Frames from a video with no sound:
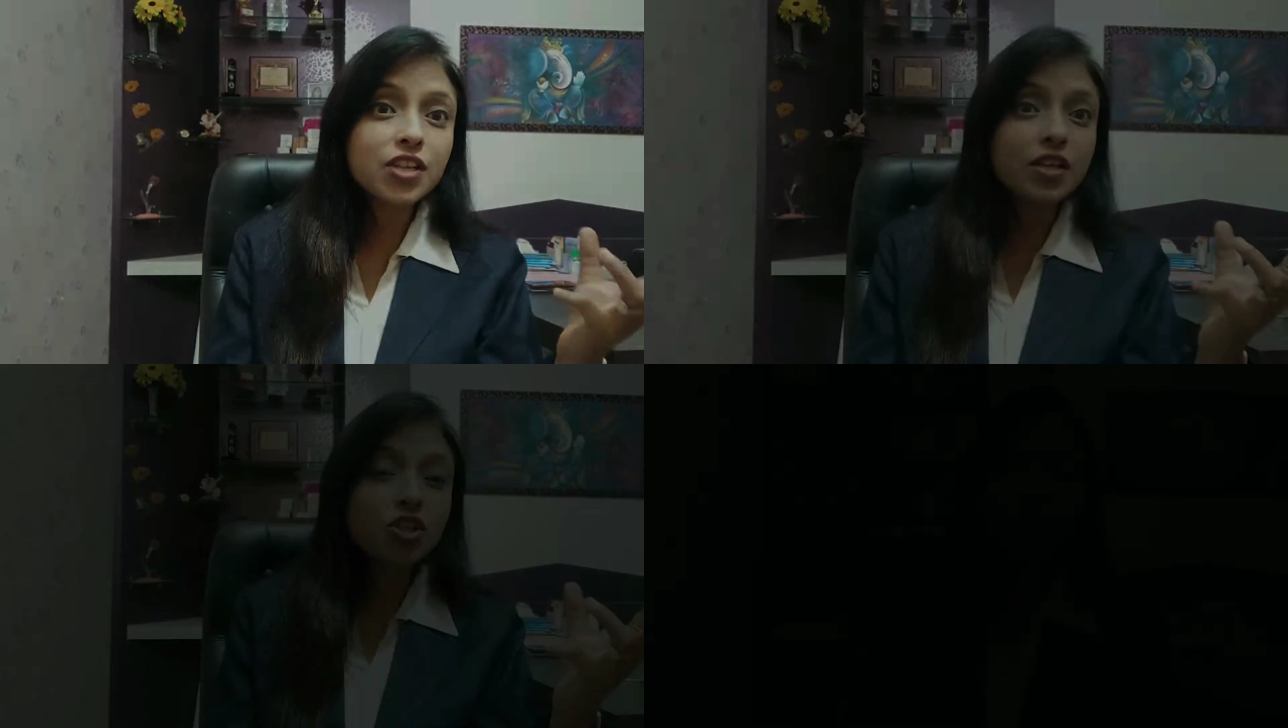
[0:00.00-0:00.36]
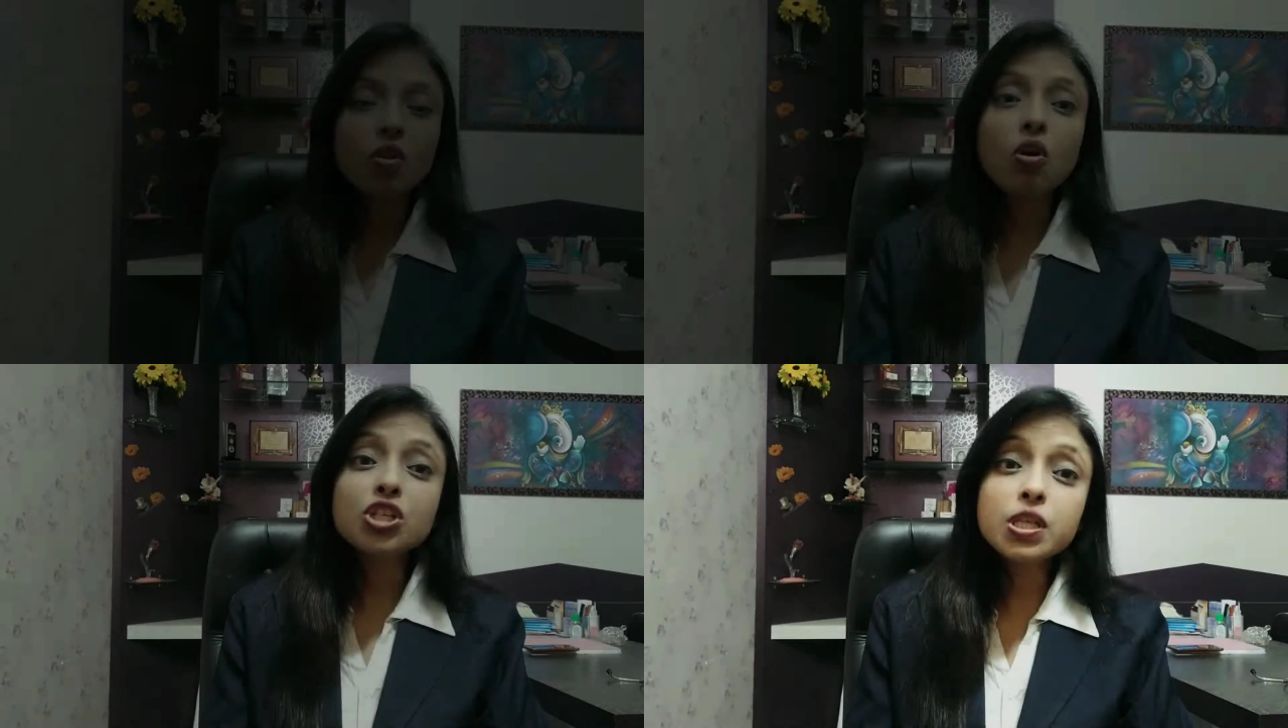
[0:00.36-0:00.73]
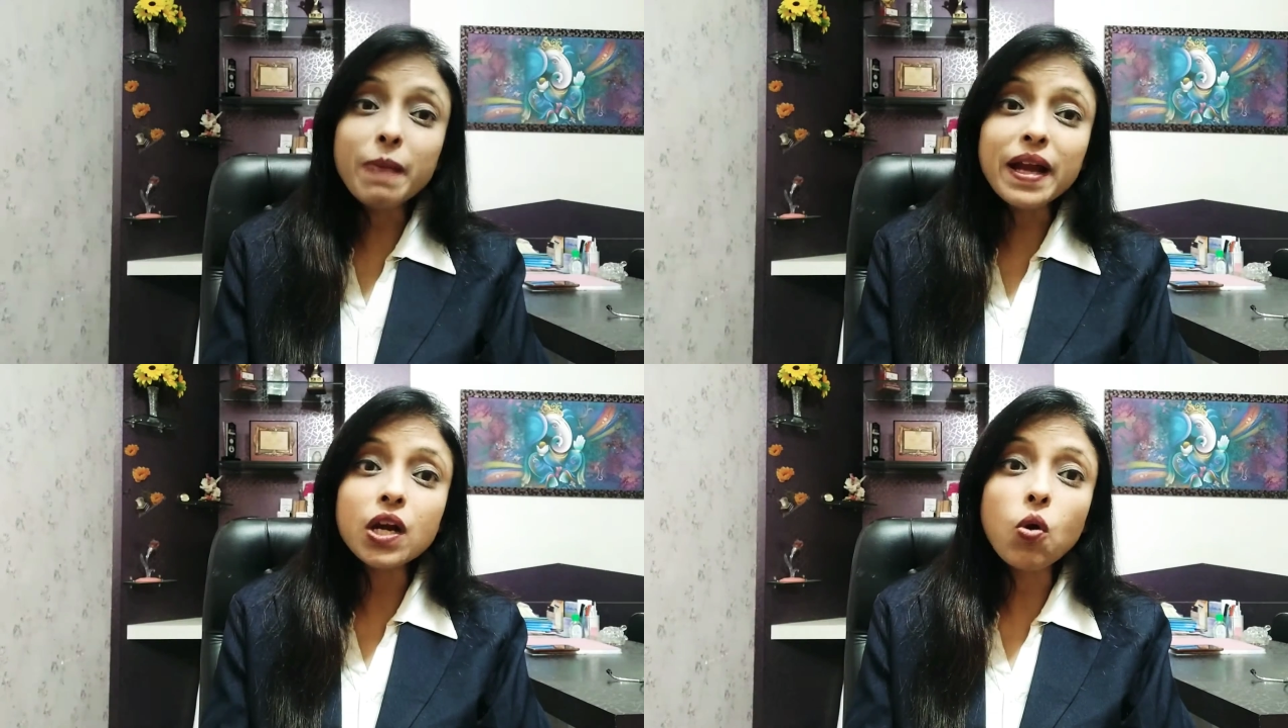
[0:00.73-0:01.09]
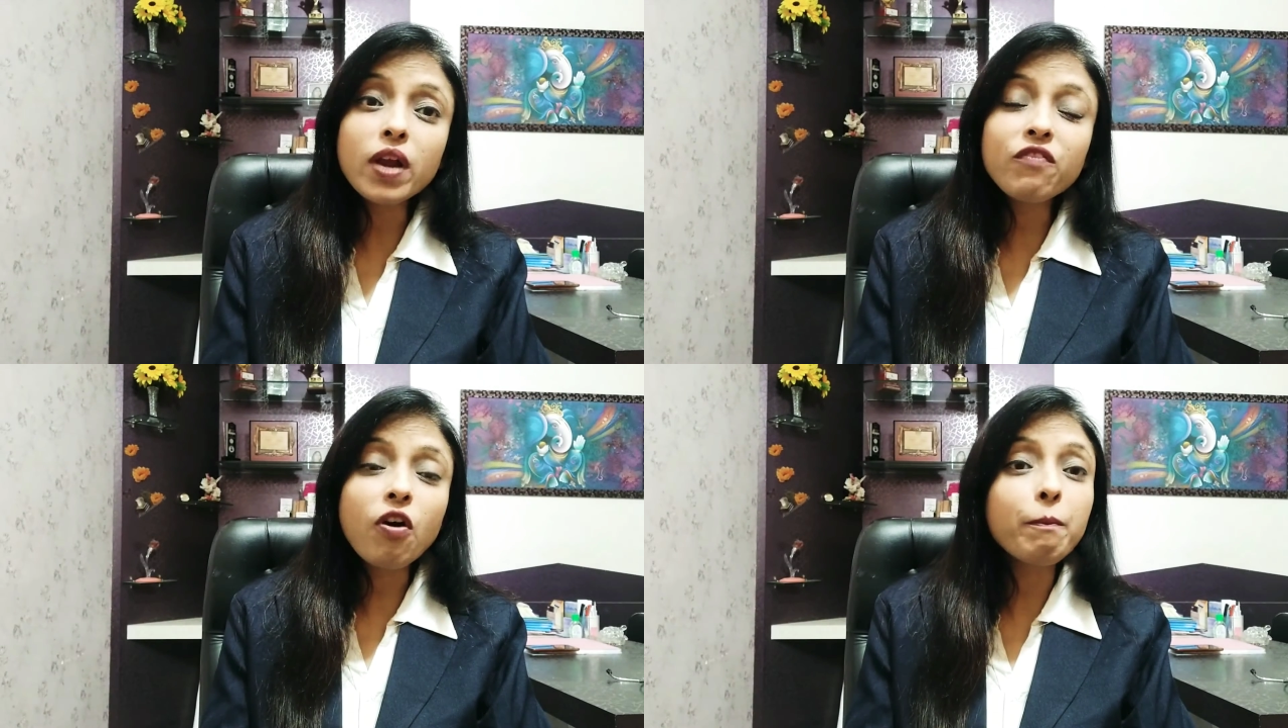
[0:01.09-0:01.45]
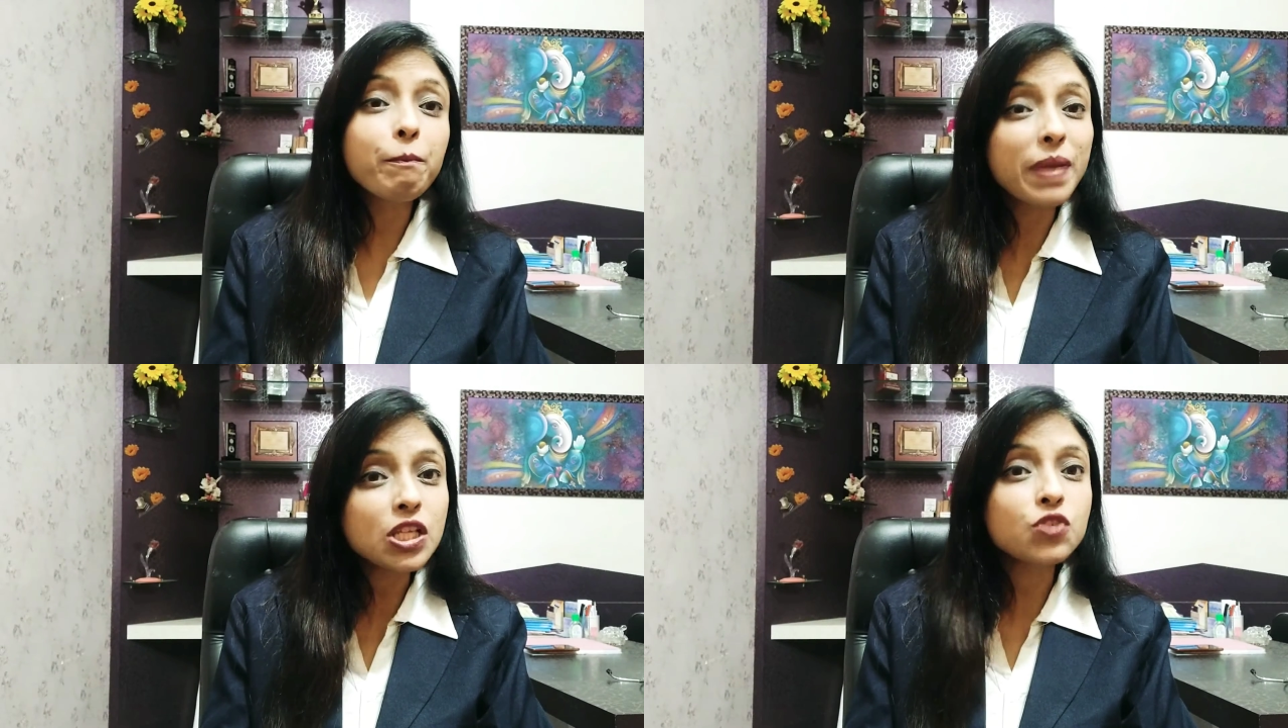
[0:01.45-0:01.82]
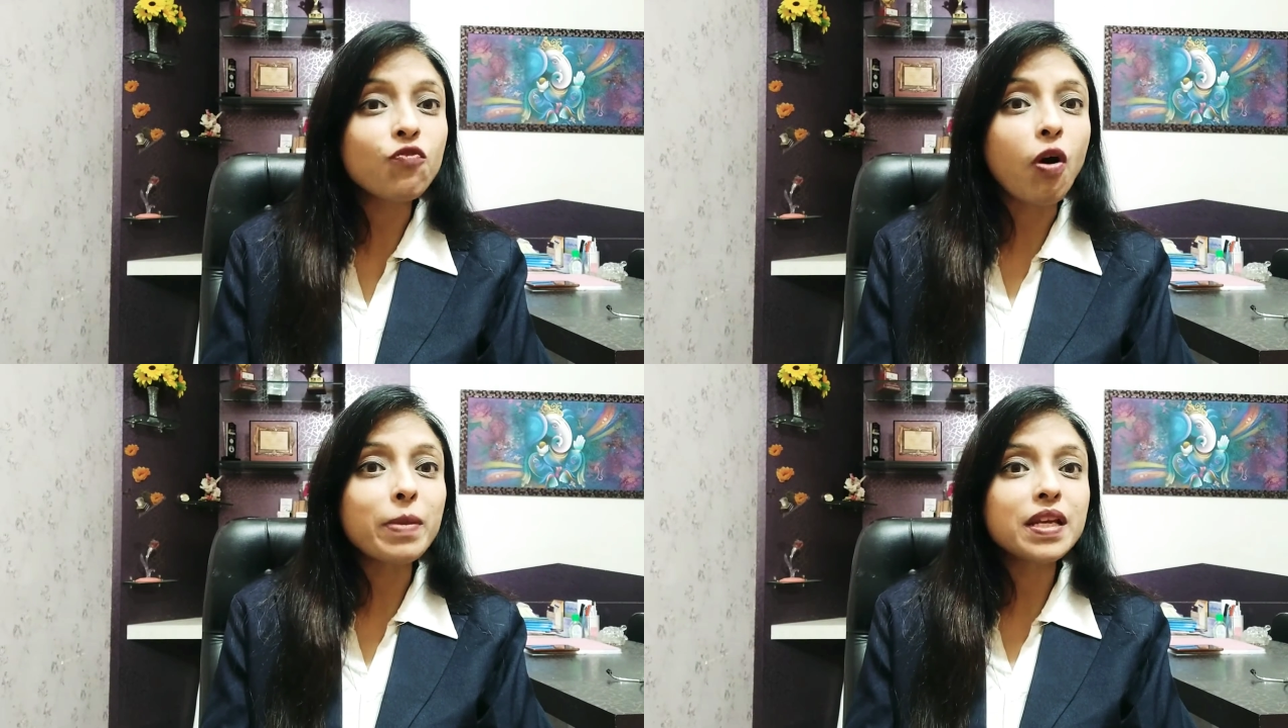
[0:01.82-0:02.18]
then or she might go in for binge
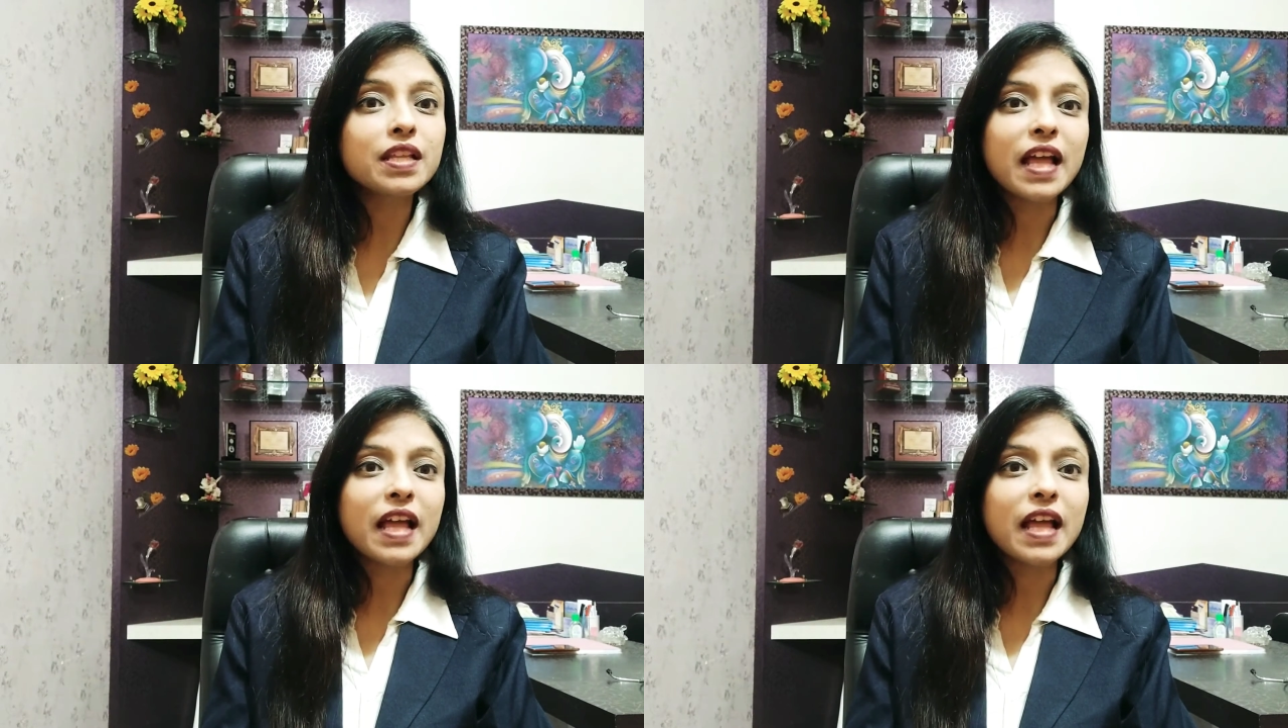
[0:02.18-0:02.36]
vomiting.